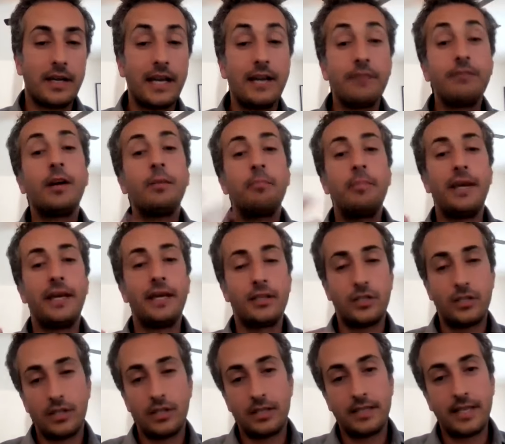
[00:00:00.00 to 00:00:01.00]
kind of our
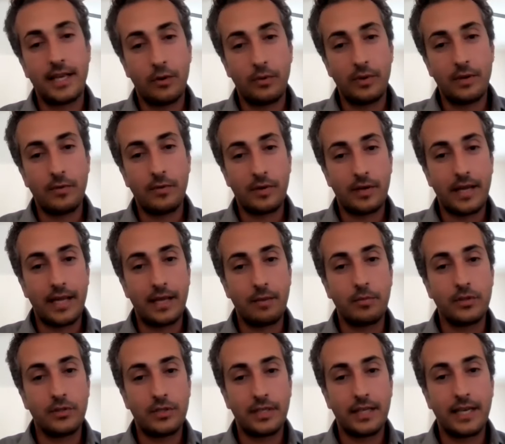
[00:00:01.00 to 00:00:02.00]
pitch is how we were
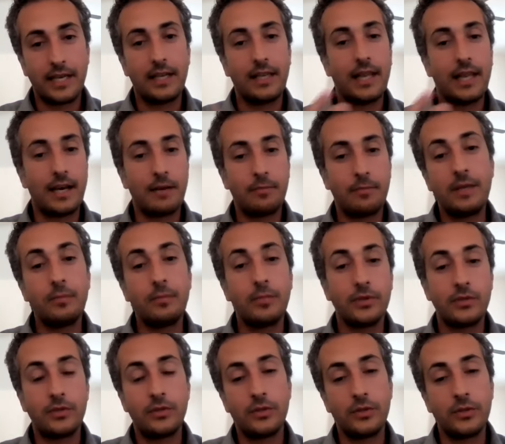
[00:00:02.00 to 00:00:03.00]
able to get a lot of
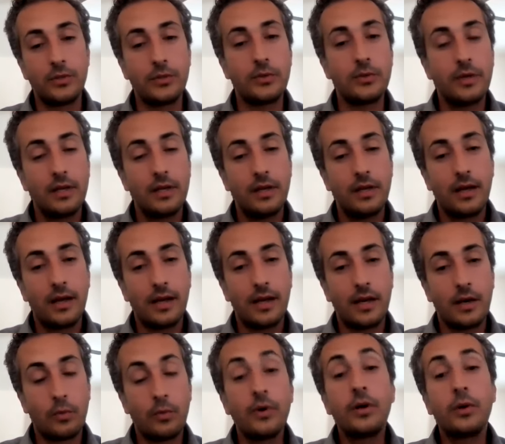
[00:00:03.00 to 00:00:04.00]
people to
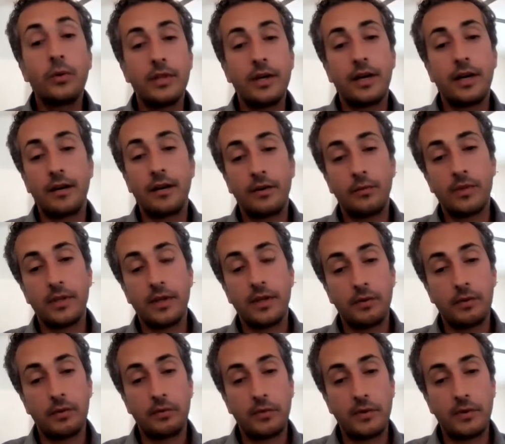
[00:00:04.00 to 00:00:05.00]
uh, work with our with
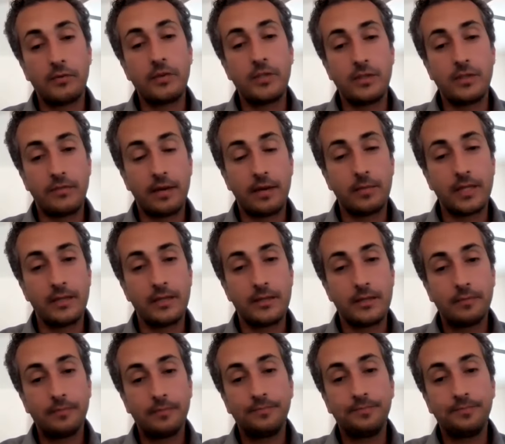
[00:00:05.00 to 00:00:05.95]
our refugee families.